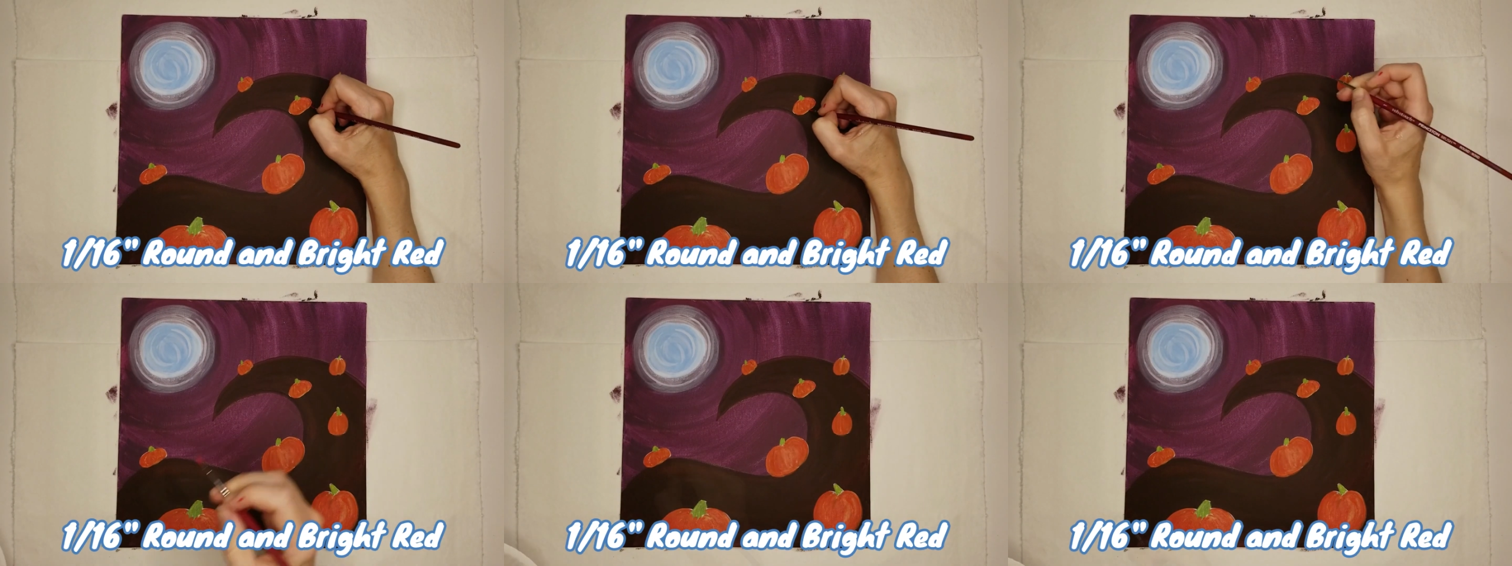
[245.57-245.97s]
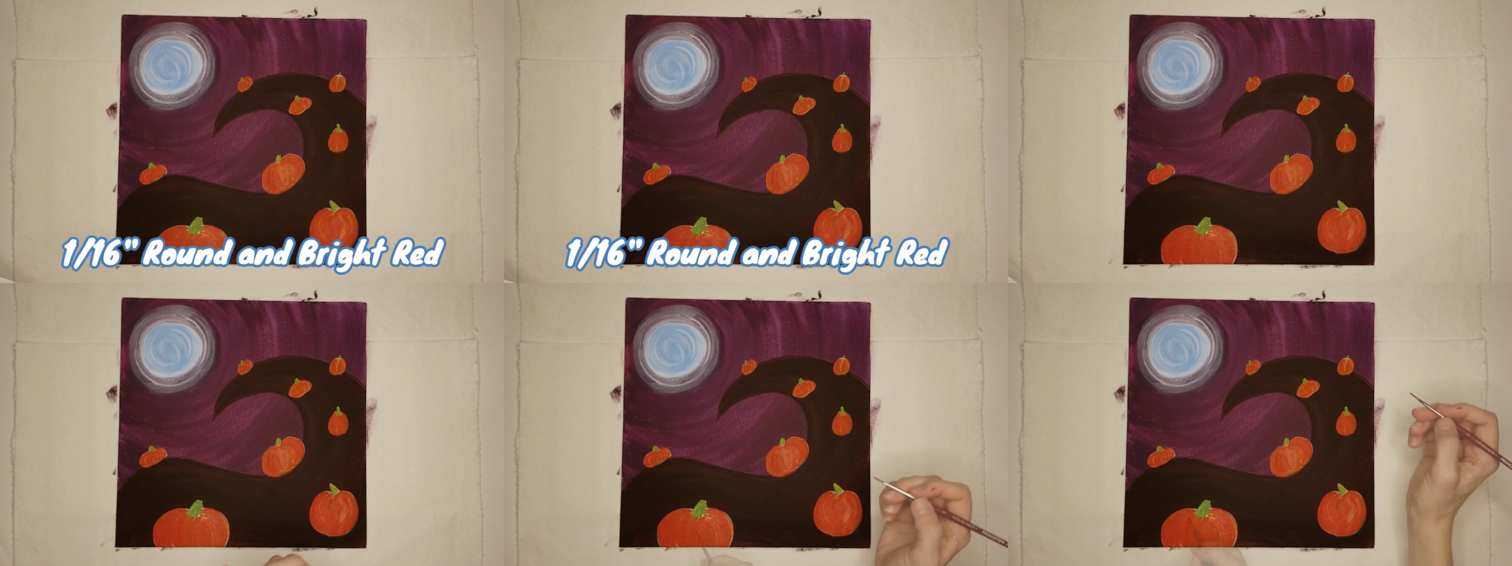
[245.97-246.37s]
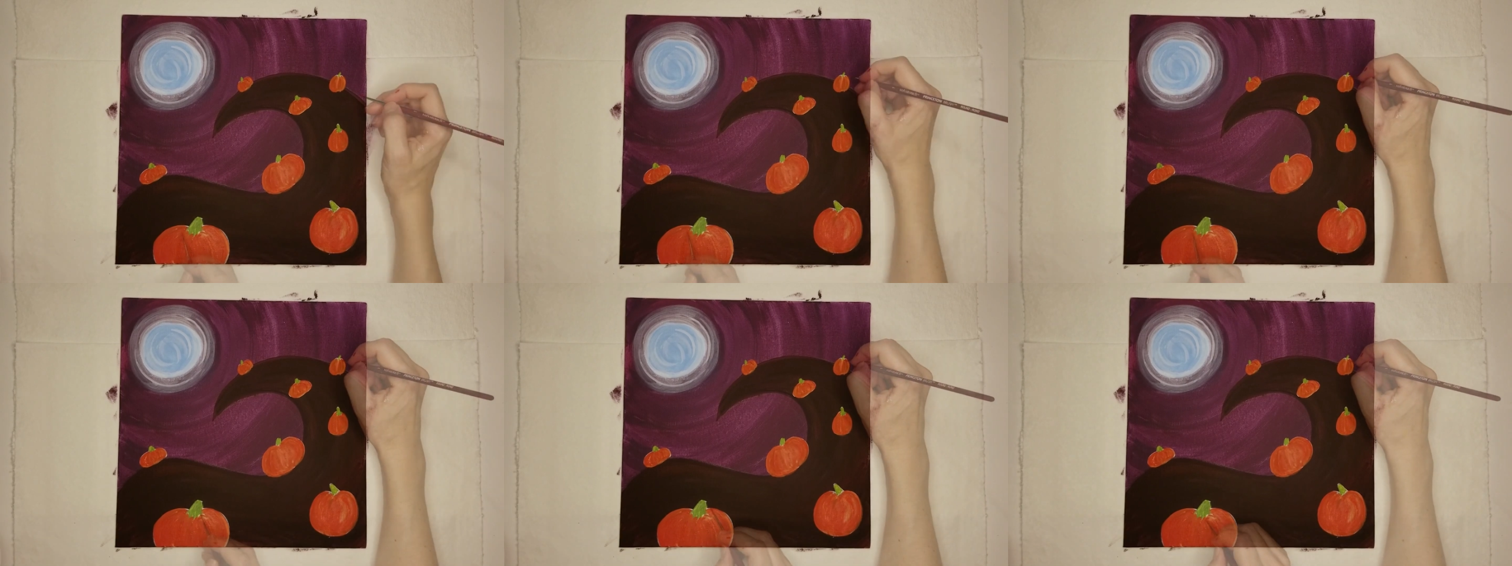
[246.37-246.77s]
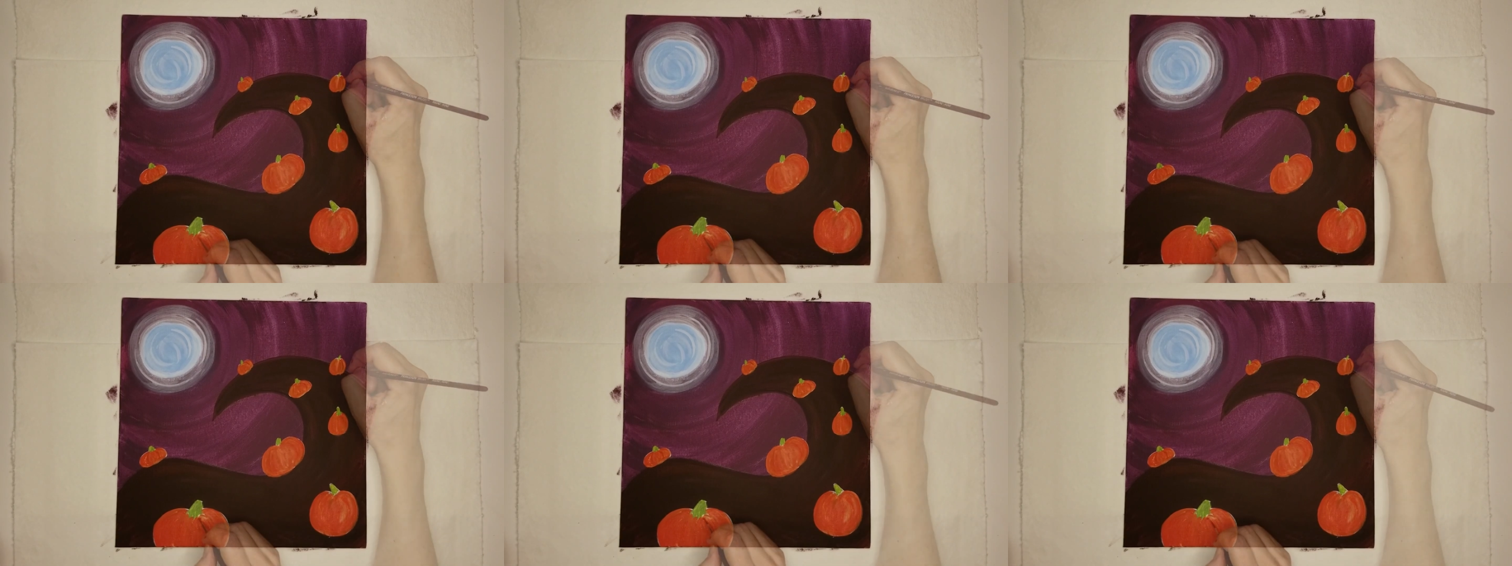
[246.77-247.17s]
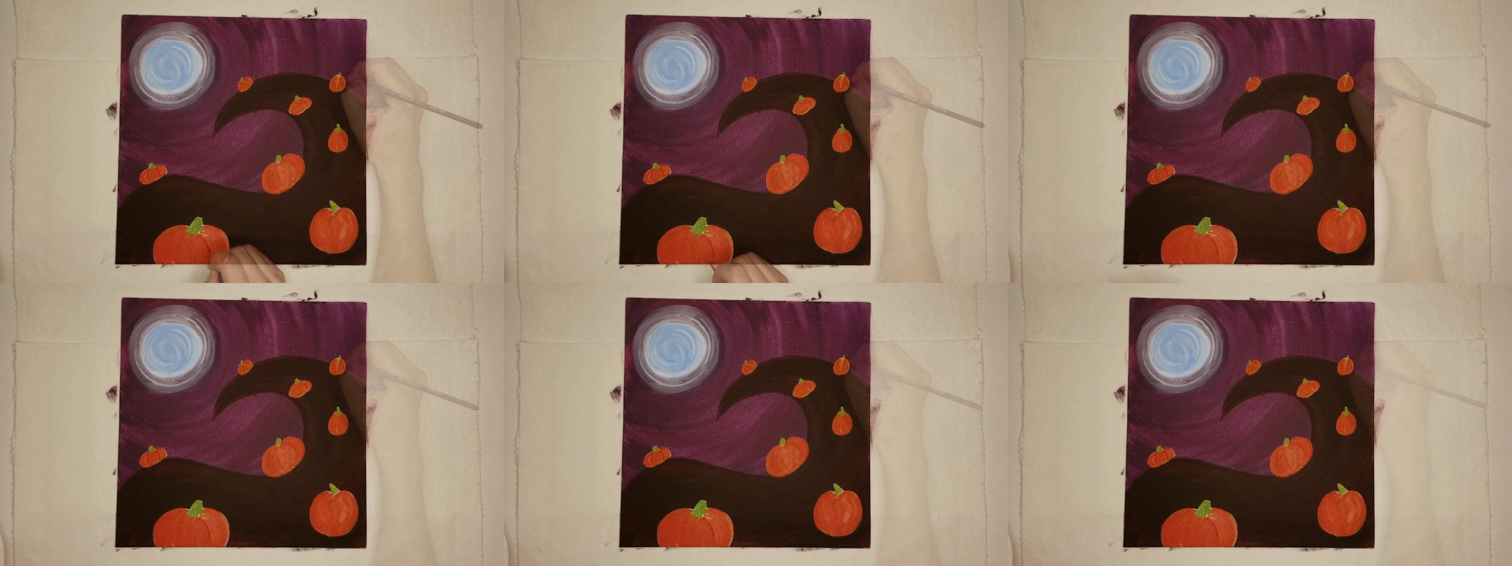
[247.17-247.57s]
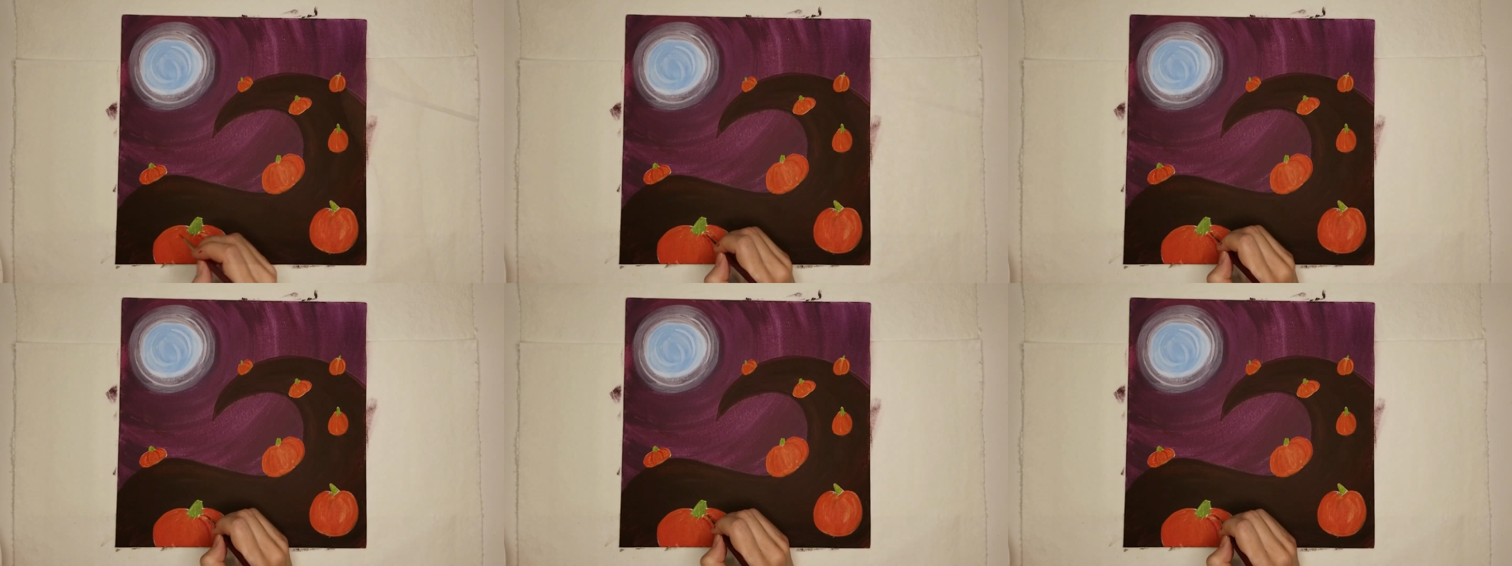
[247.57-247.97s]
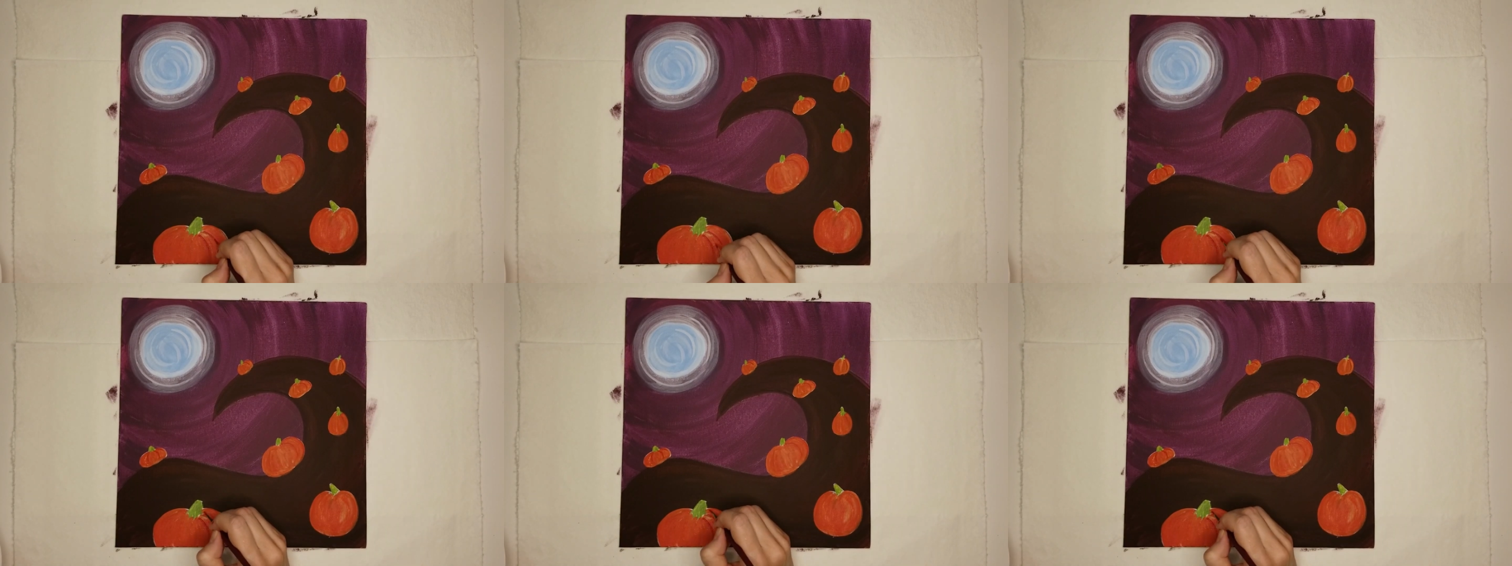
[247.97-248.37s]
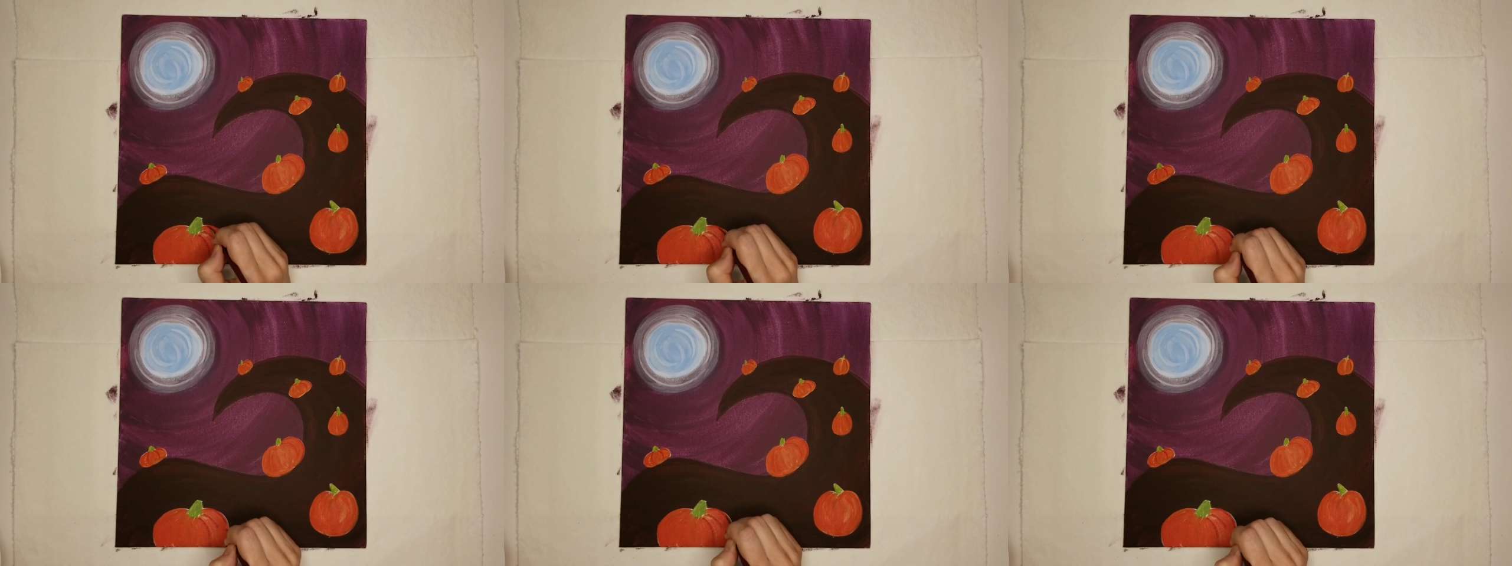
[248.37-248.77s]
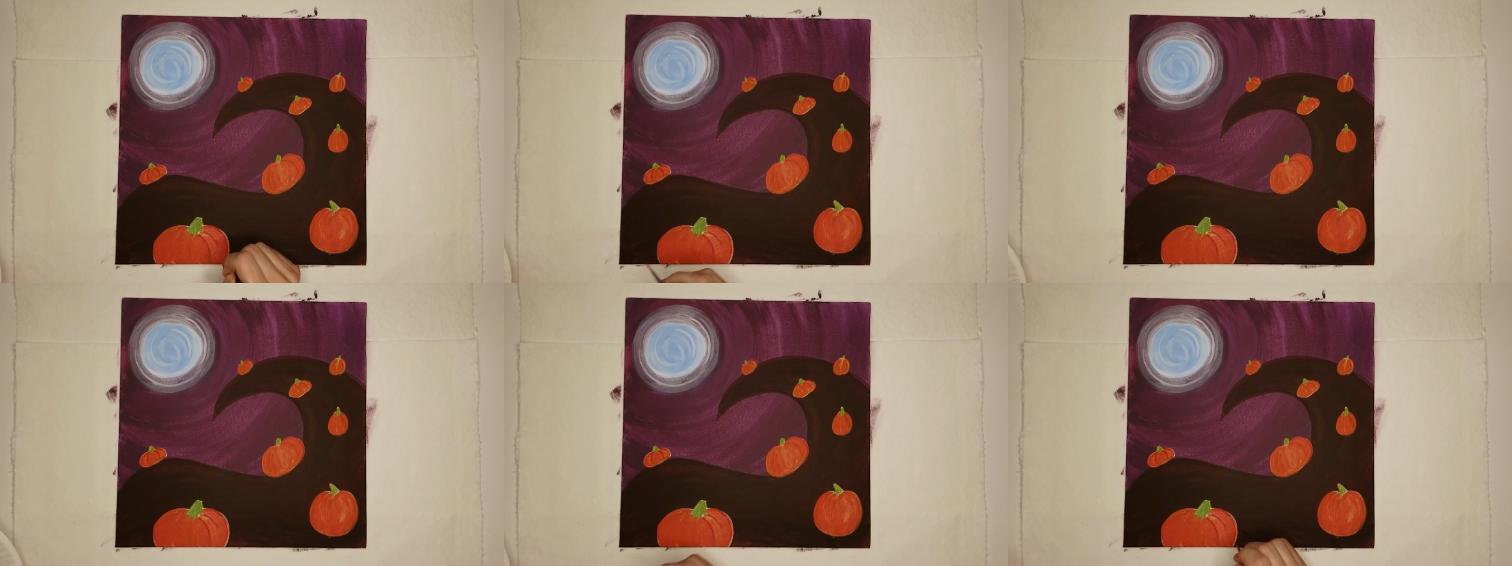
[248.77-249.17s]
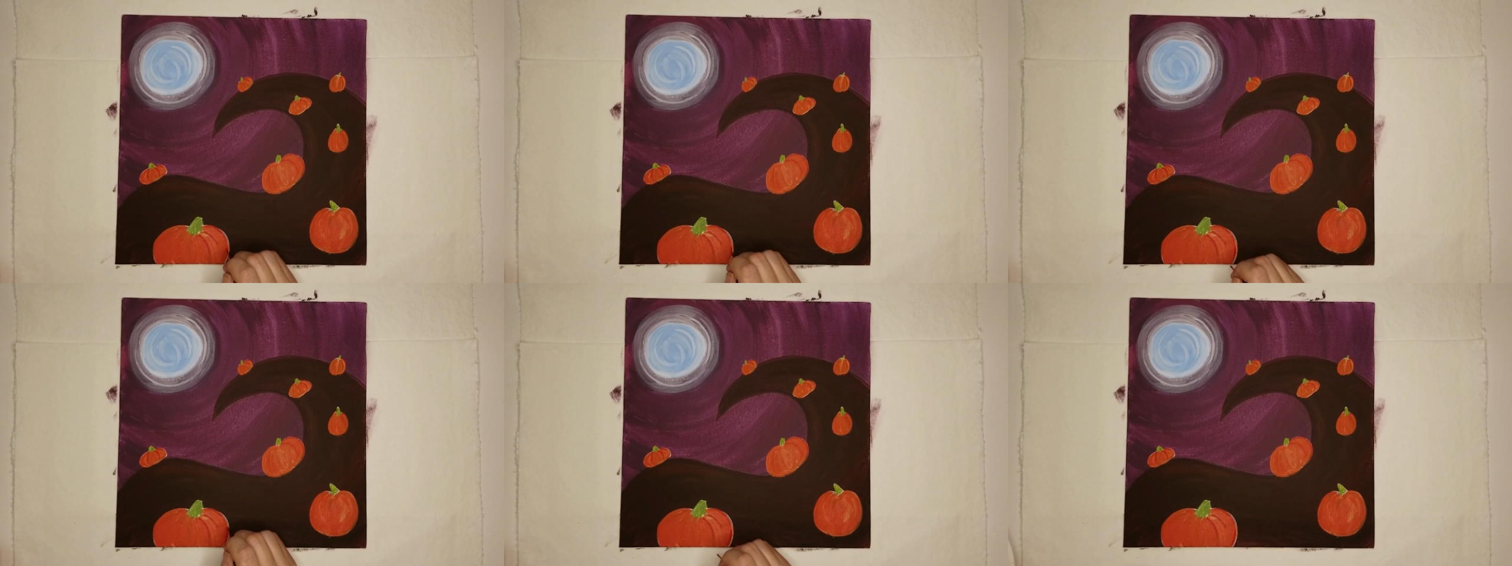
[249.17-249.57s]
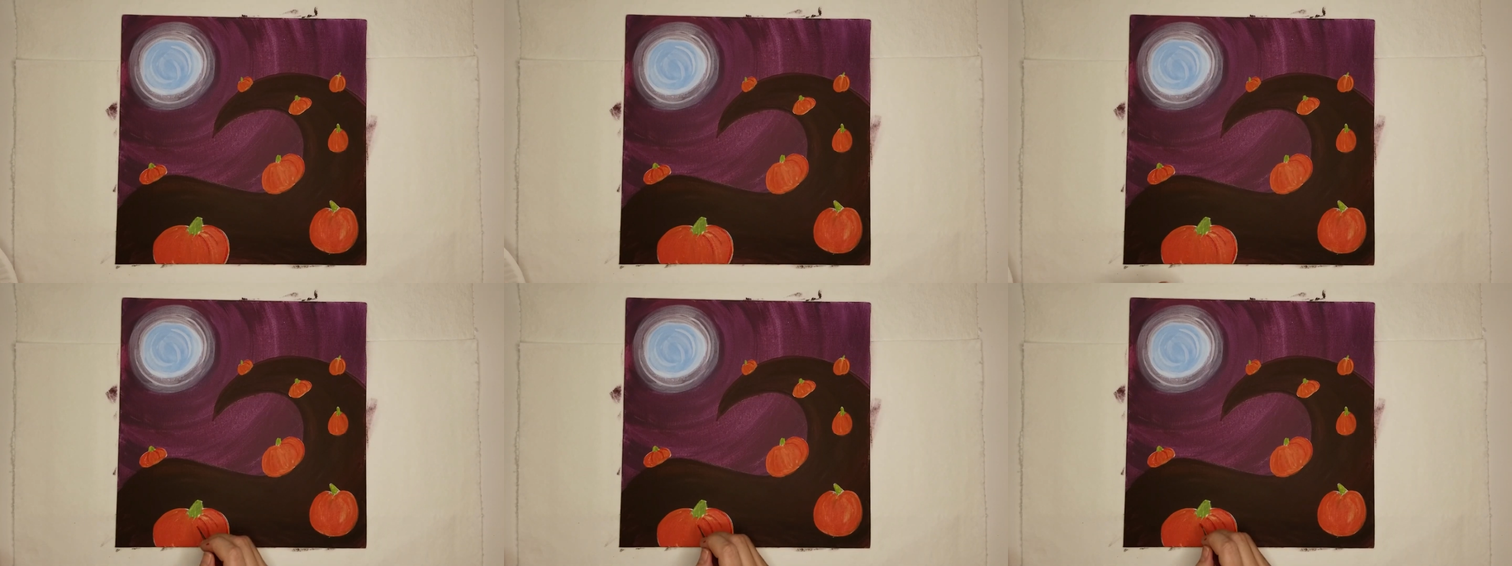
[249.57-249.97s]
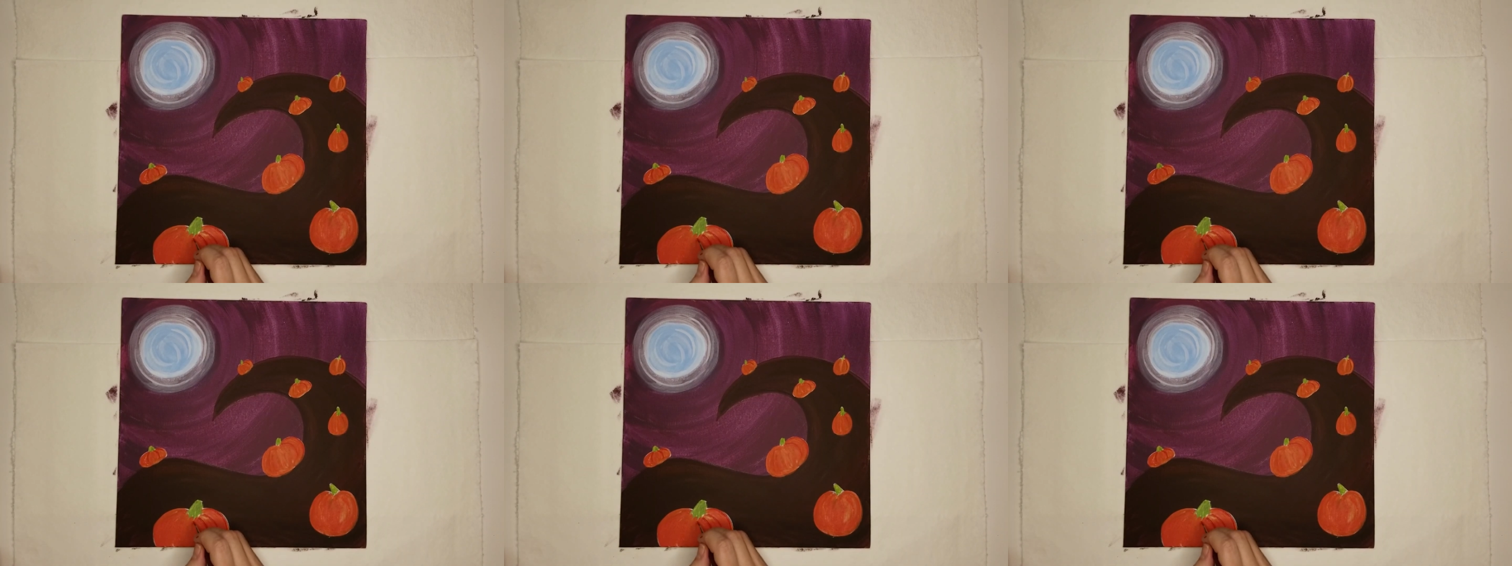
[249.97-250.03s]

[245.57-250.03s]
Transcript: Nobody's mouth can be seen.